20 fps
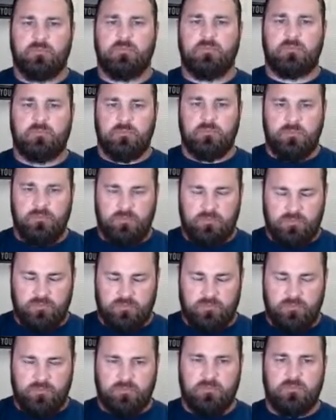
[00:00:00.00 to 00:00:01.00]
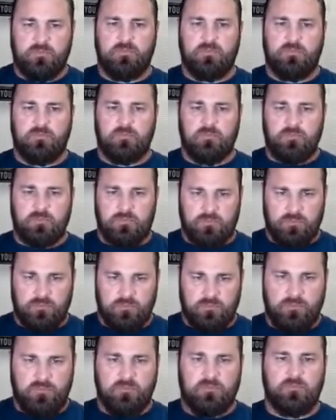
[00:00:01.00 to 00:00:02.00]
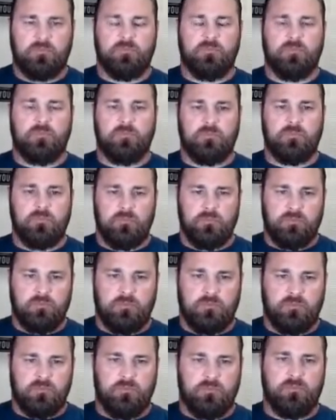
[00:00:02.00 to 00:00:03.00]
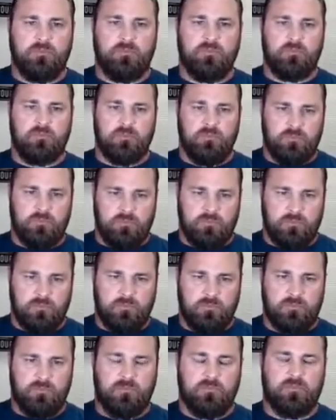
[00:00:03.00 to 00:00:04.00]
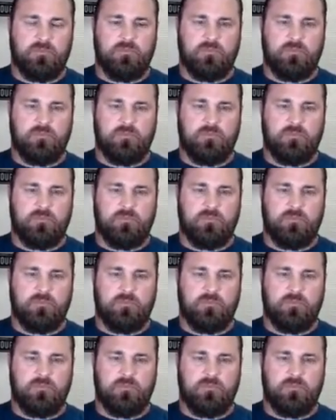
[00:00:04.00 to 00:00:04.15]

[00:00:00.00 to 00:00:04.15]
(not speaking)